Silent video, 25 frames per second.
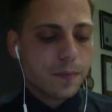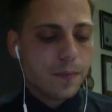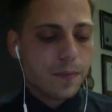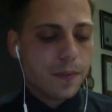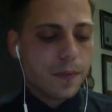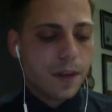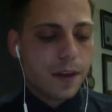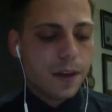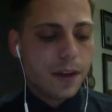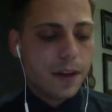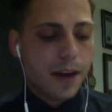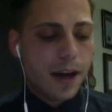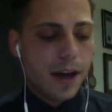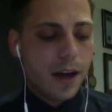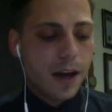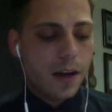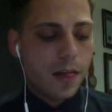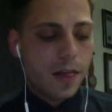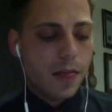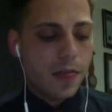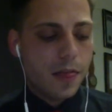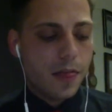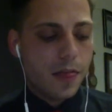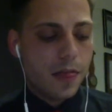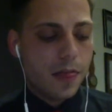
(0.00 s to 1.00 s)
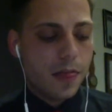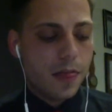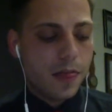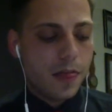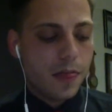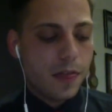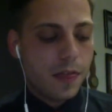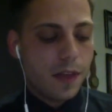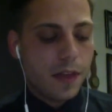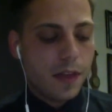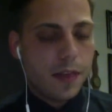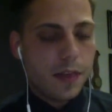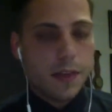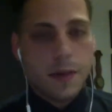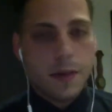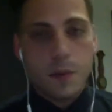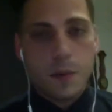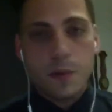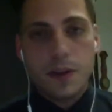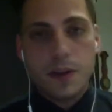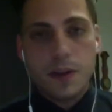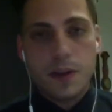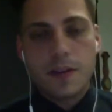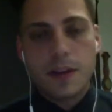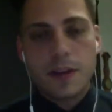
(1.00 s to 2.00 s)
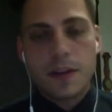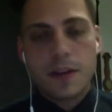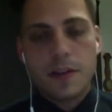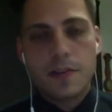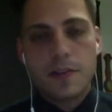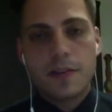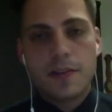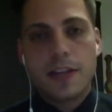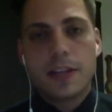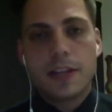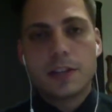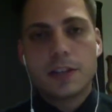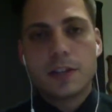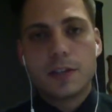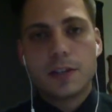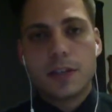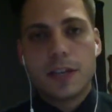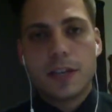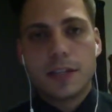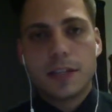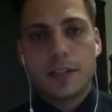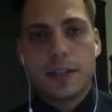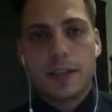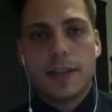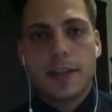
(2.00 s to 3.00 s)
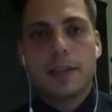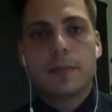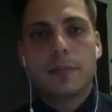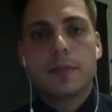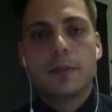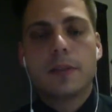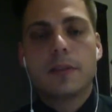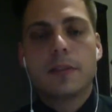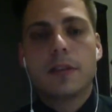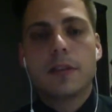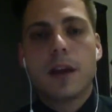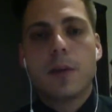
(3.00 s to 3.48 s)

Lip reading: Now, in relation to the assessments,